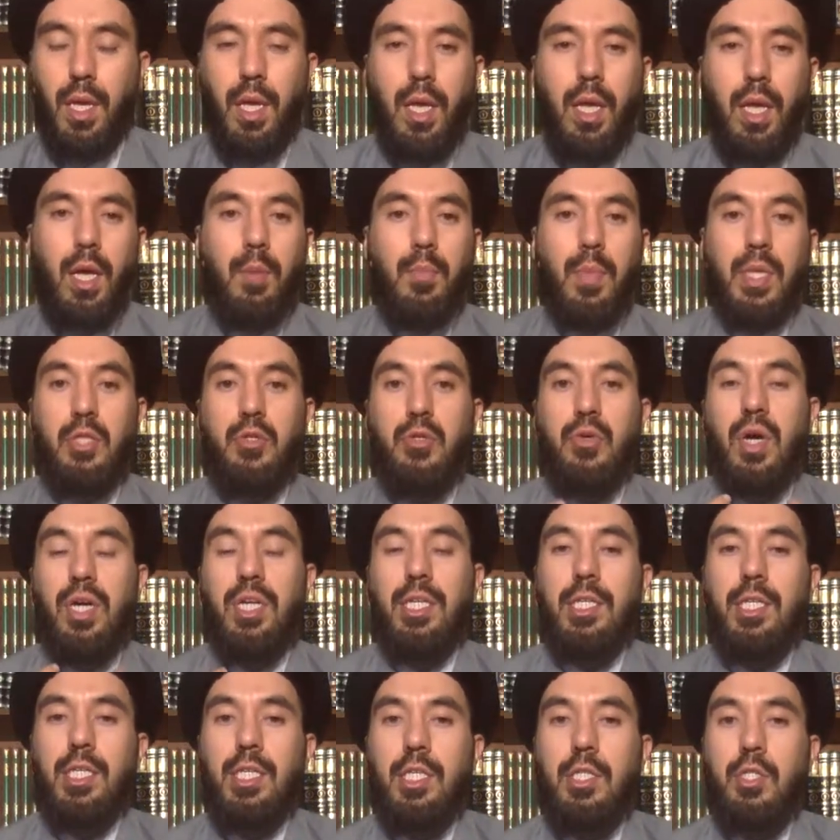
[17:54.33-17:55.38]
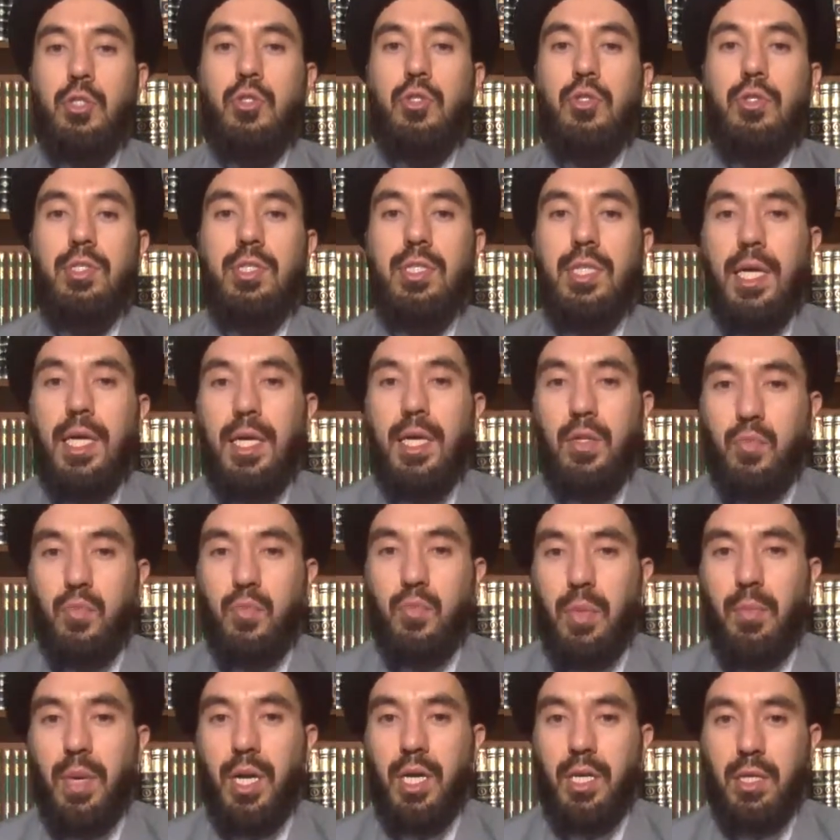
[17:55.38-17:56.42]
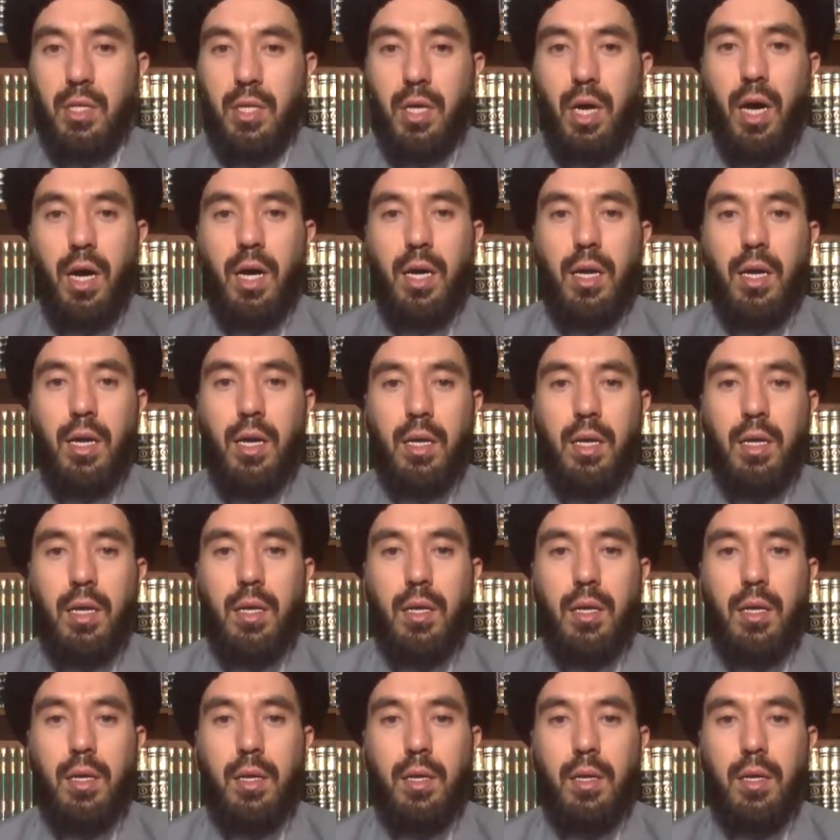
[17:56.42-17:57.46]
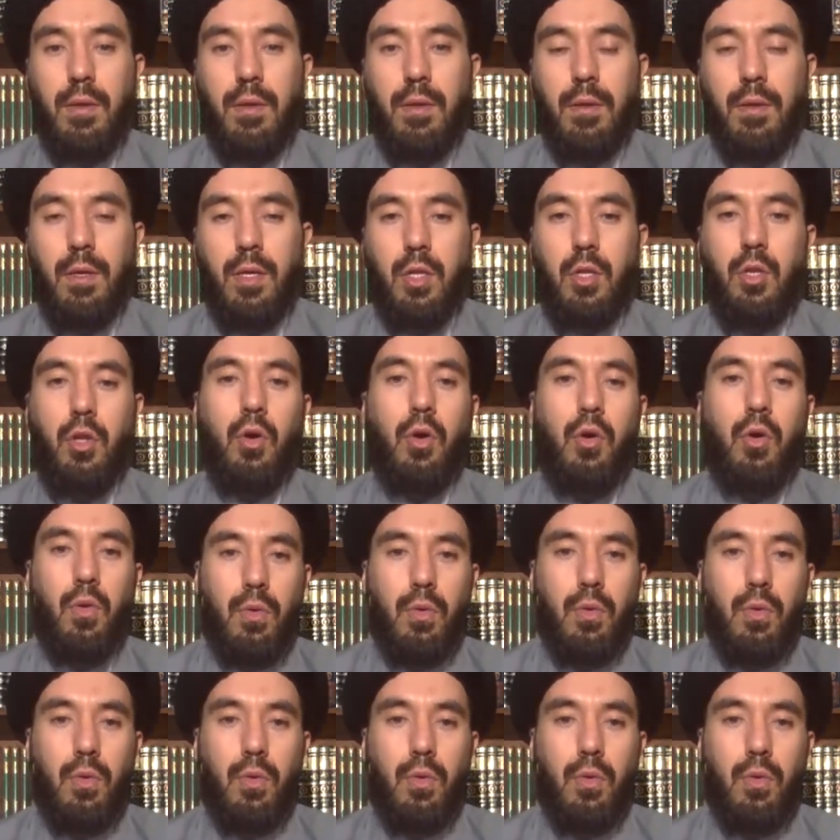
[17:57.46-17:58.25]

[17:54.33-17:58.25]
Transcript: But do I need to say it with my tongue? No.